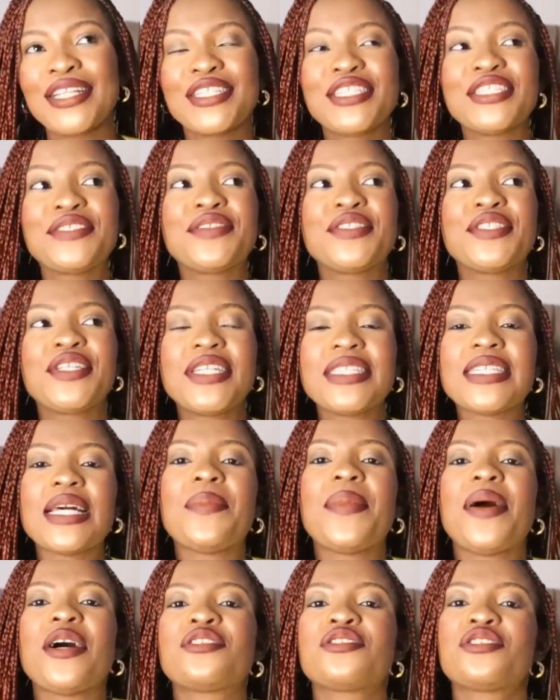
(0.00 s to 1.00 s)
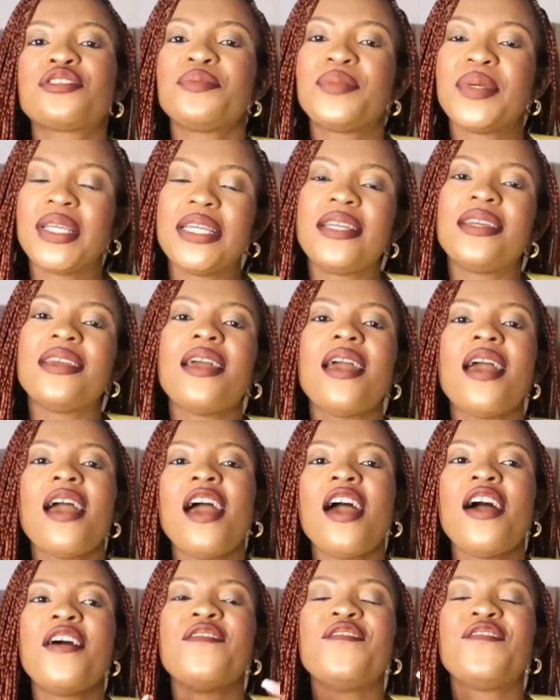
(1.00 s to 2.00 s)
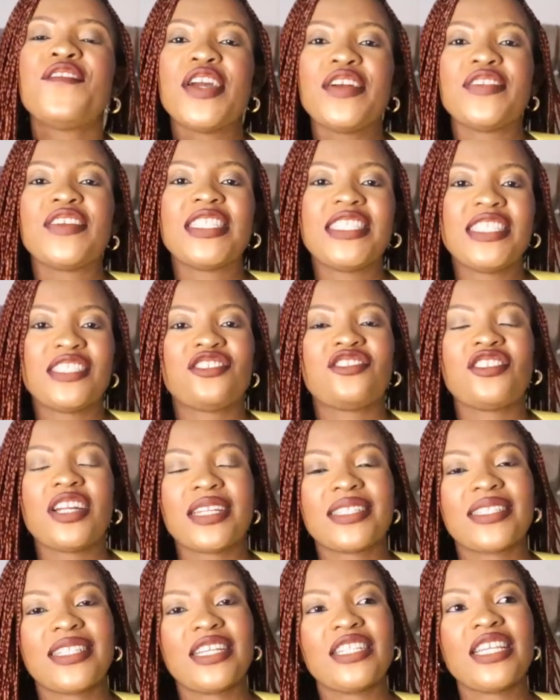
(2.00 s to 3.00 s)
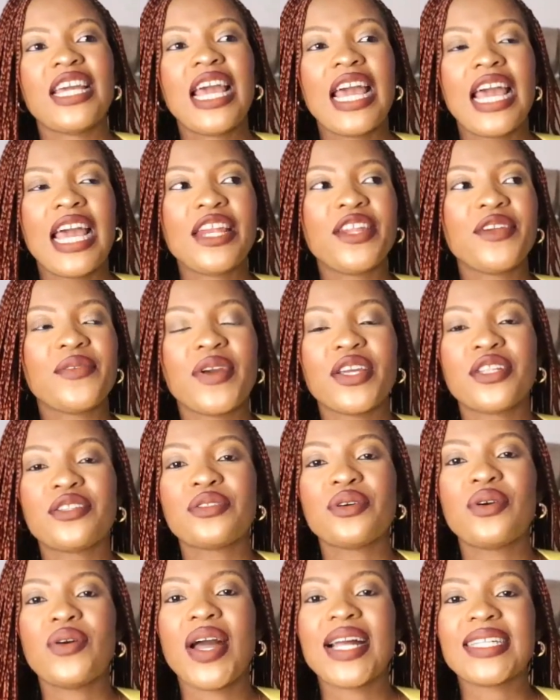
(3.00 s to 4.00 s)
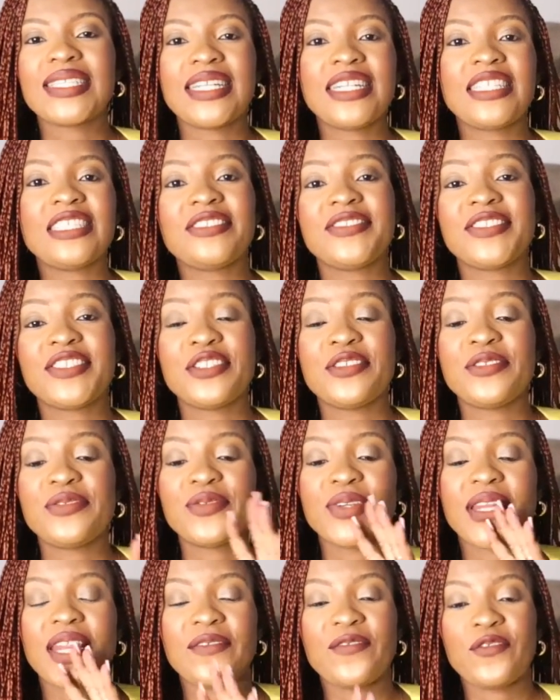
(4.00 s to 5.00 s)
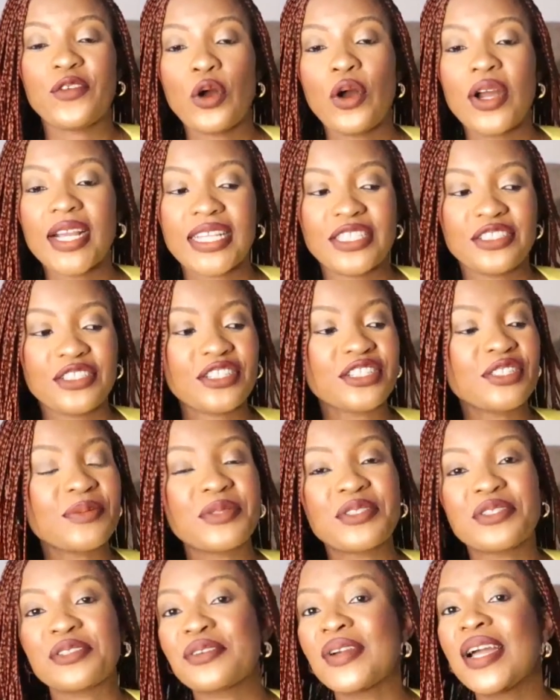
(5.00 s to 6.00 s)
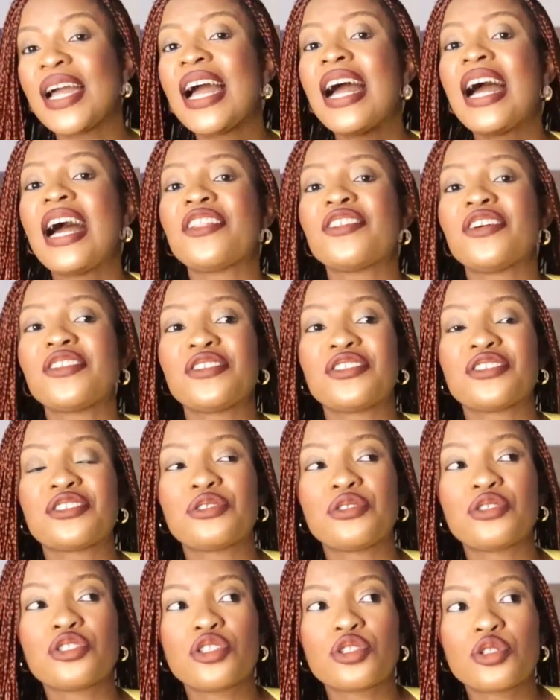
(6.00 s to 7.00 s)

This video is about to be very distracted. Anyway, so I started this video with a vlog in the hospital and all those good